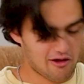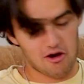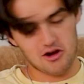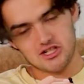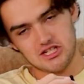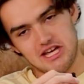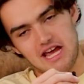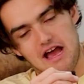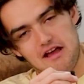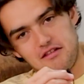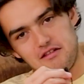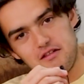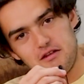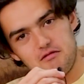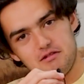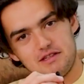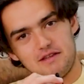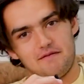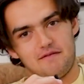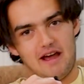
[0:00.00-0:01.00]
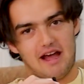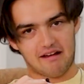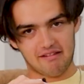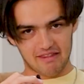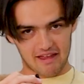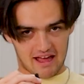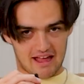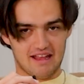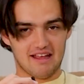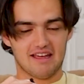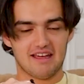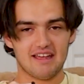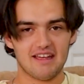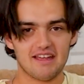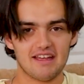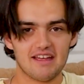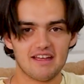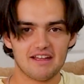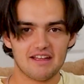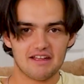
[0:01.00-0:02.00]
largely has to do with the fact that,
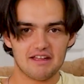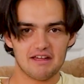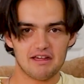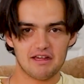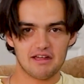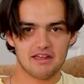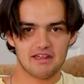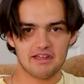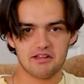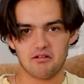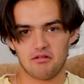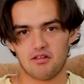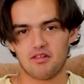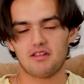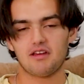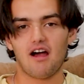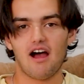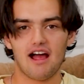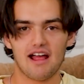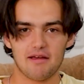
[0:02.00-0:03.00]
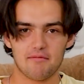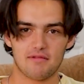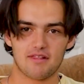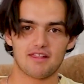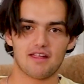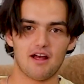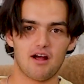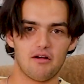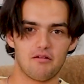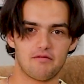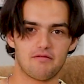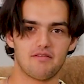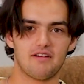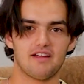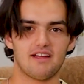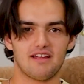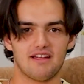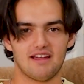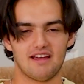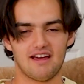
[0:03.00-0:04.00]
you know, Scott himself
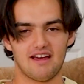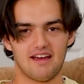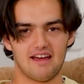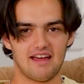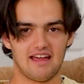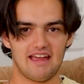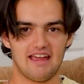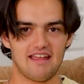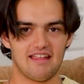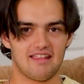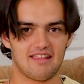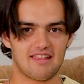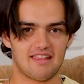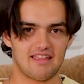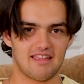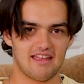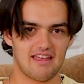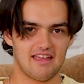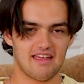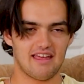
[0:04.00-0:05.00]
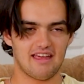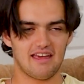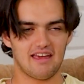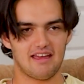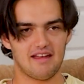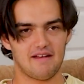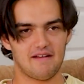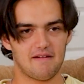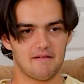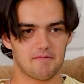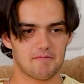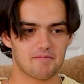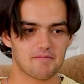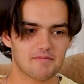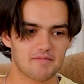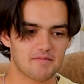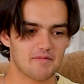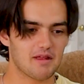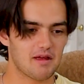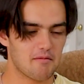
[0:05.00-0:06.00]
is
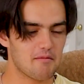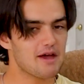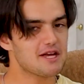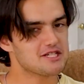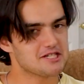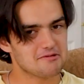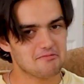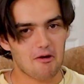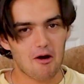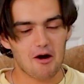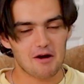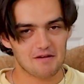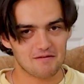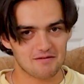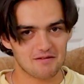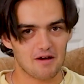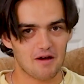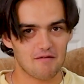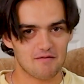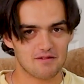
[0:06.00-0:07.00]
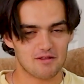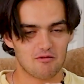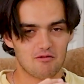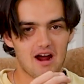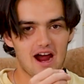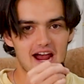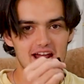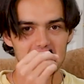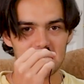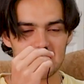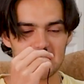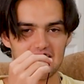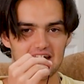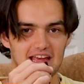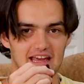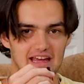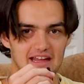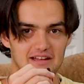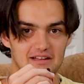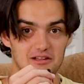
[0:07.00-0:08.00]
a major part of the writing
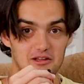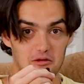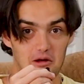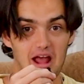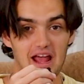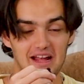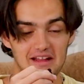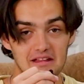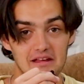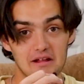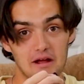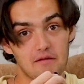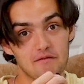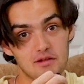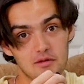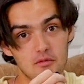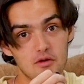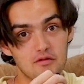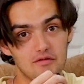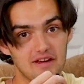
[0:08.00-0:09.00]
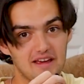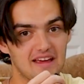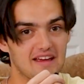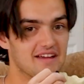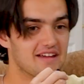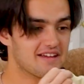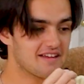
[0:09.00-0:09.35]
and directing of the movie.